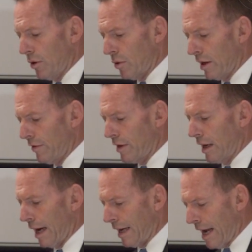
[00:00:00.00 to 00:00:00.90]
or
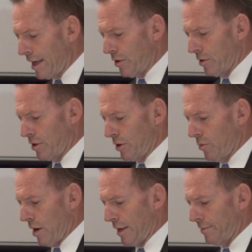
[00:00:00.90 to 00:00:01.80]
even an
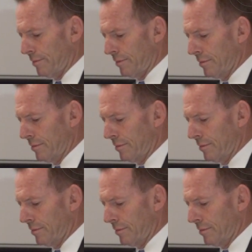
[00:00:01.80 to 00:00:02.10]
anti-Christian one.